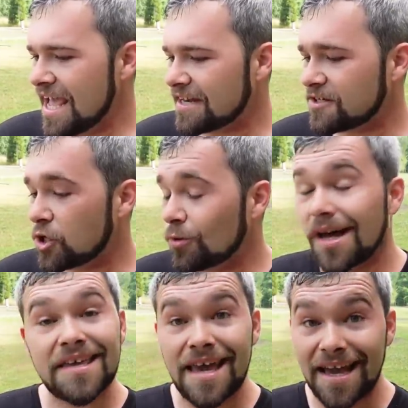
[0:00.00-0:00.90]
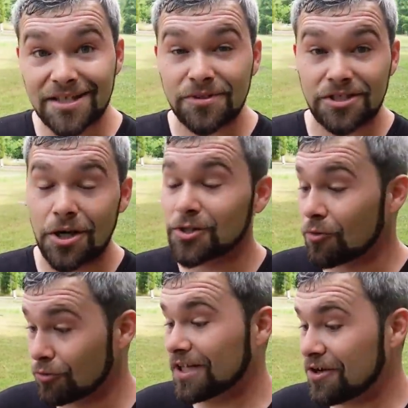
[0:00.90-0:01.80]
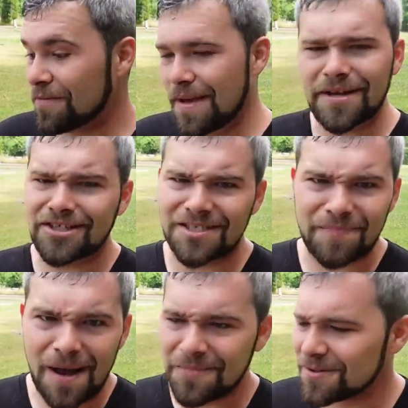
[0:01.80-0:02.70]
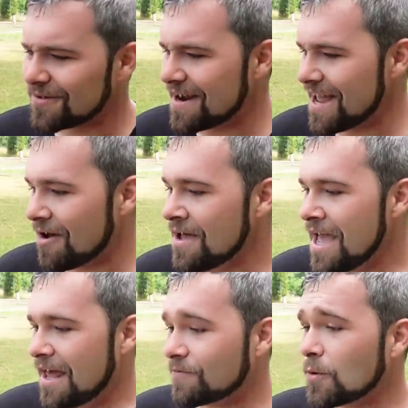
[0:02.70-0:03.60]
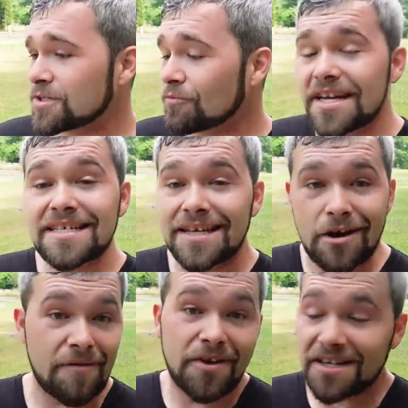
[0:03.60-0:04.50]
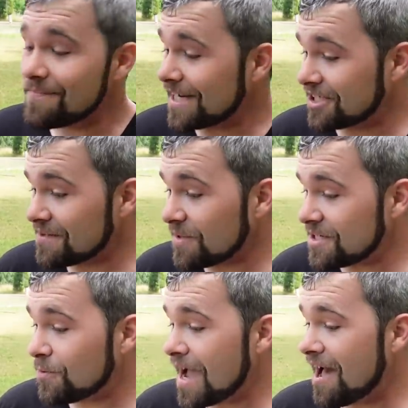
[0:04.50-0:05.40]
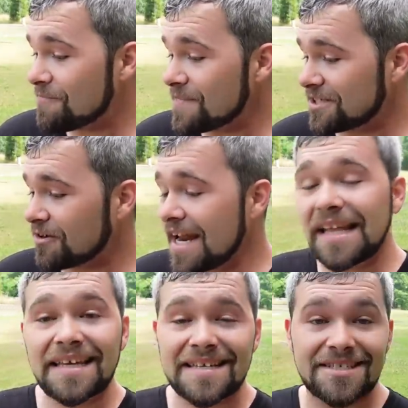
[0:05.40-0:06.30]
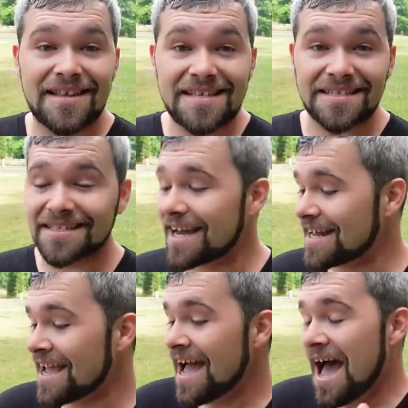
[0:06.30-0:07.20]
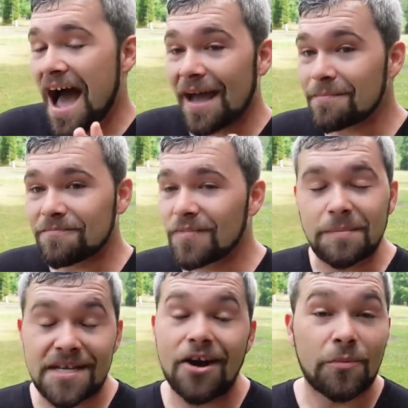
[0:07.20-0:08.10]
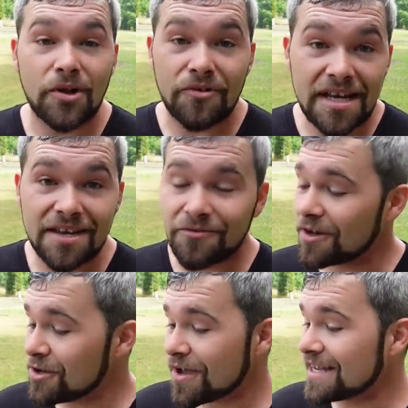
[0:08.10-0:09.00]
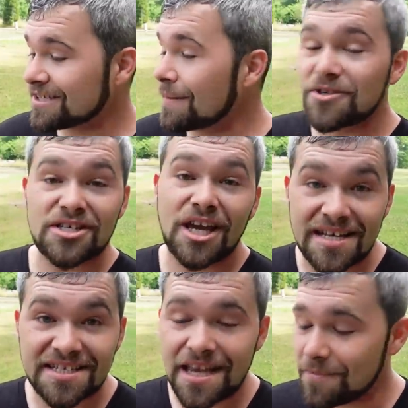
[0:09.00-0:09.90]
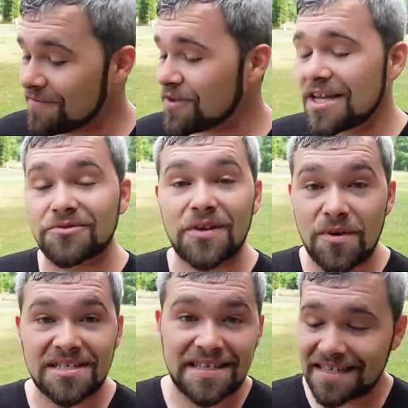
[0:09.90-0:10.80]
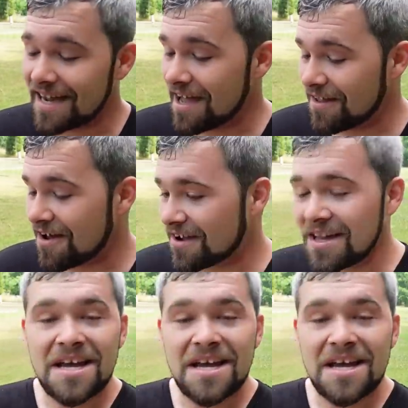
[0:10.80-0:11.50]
and two lucky eggs, which is also really good. Maybe I should just pop those right now. And of course, Rhea is here. I forgot to mention, we do have Mister Alien, so that's exciting. I am terrible at reading in front of you guys, so I'm just gonna skip it. If you guys really wanna see the dialogue,